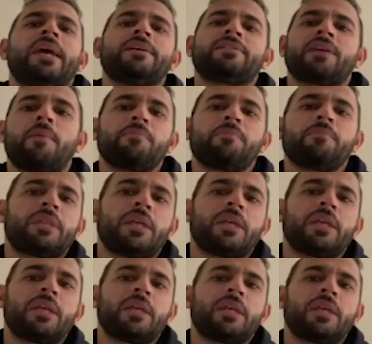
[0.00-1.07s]
something
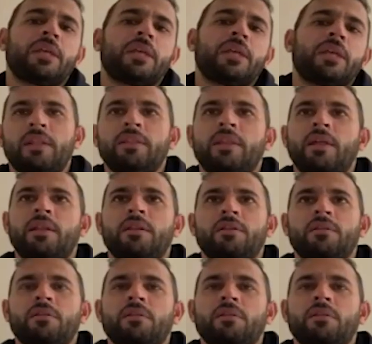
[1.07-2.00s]
and then